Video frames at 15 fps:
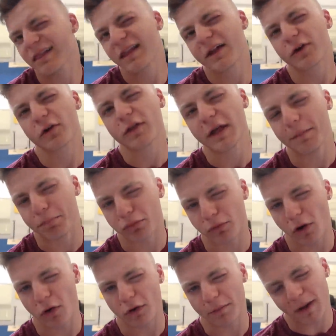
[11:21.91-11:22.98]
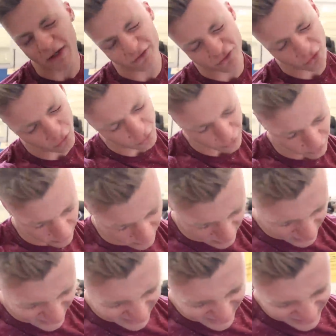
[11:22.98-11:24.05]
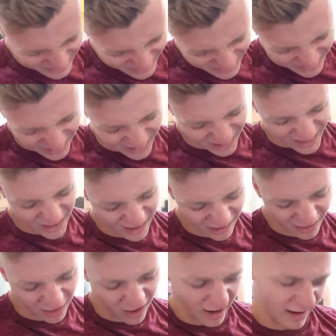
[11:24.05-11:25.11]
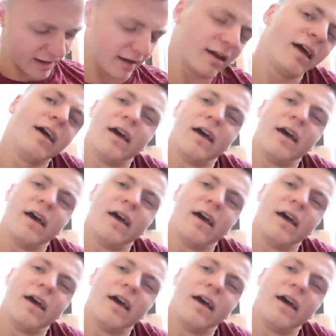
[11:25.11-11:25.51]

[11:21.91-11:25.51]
literally broke my shoulder. All right,